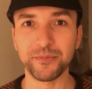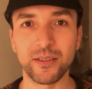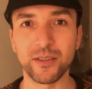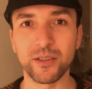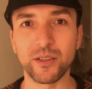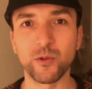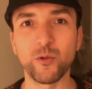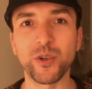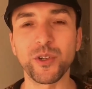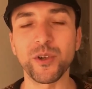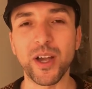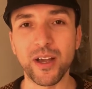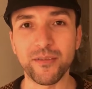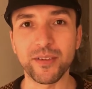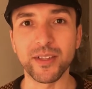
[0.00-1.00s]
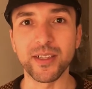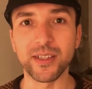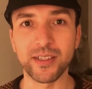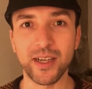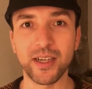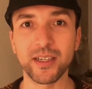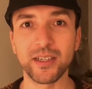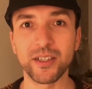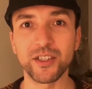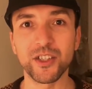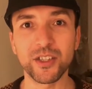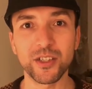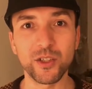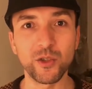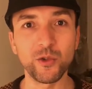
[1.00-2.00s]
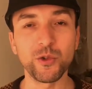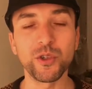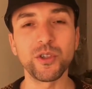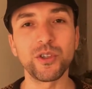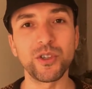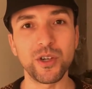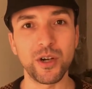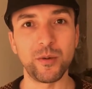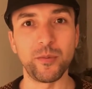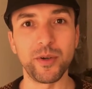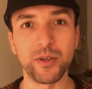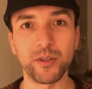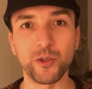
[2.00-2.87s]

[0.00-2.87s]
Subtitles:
So when you have a desire, just do your job,